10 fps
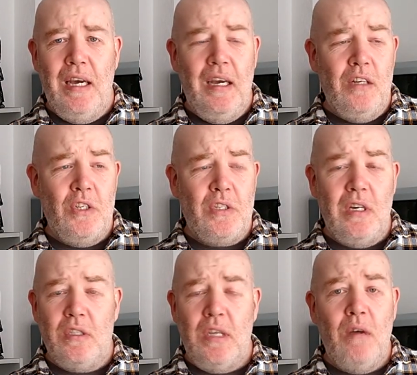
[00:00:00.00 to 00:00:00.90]
I just
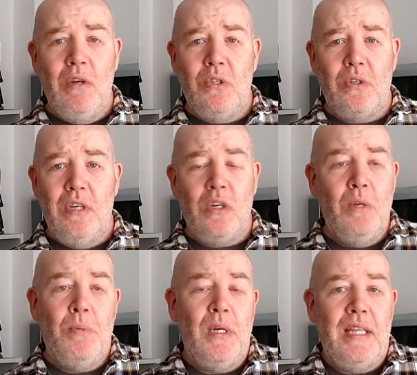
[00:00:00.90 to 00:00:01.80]
got totally sucked in. I
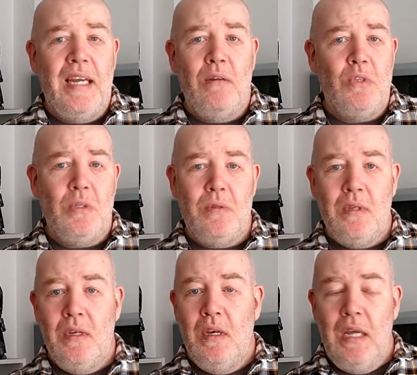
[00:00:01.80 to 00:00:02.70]
couldn't put it down. I was just
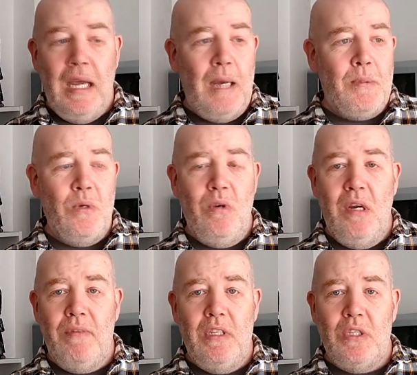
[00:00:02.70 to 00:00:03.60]
absolutely
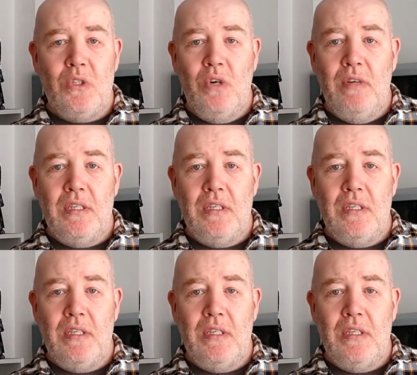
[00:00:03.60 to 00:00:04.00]
loving the story.